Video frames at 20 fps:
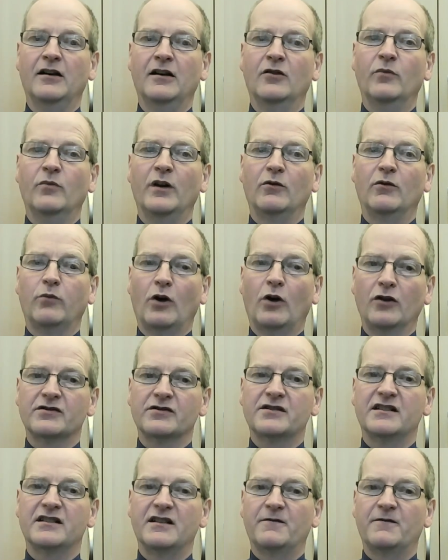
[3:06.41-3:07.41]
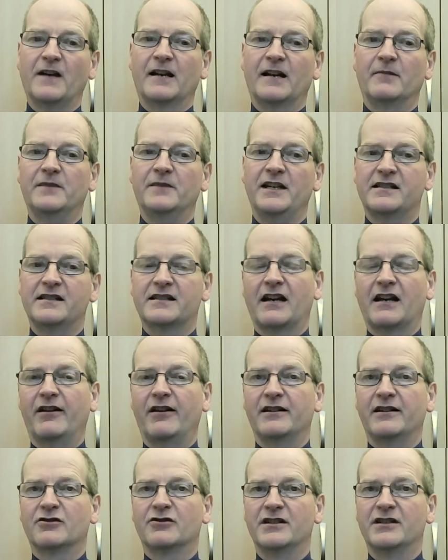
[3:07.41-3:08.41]
we'll want to develop these
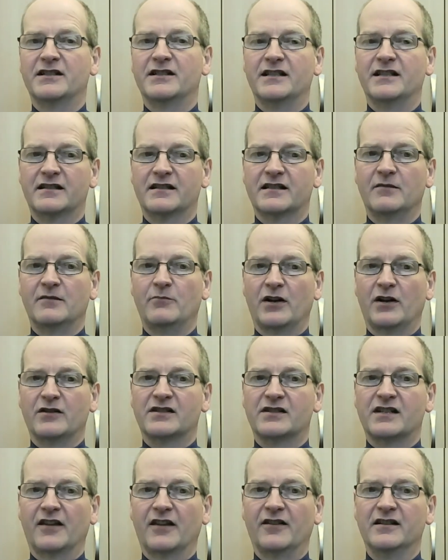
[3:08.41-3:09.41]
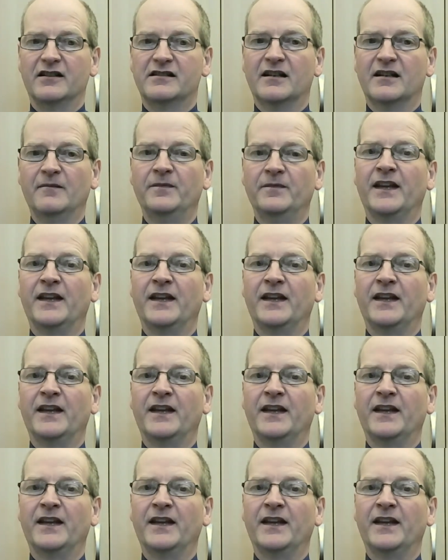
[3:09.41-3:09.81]
characteristics amongst others,